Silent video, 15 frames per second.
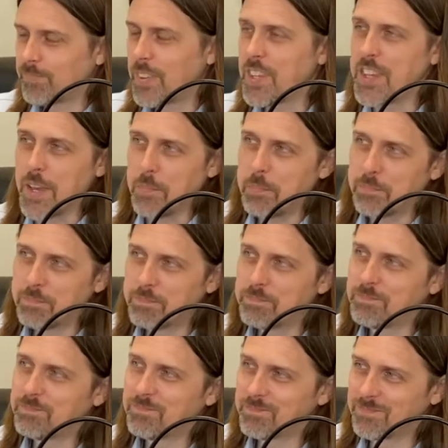Yep.
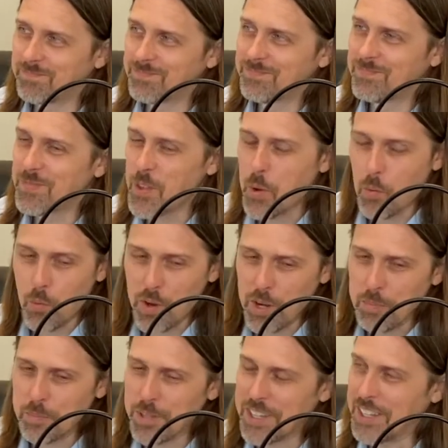Where
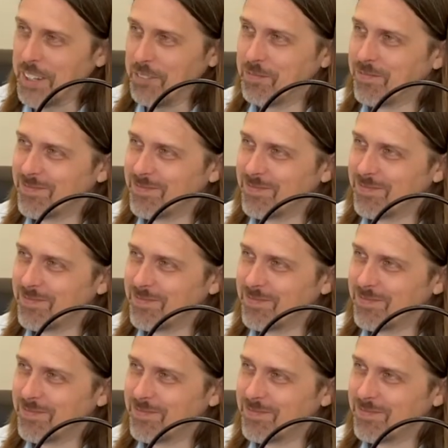to begin?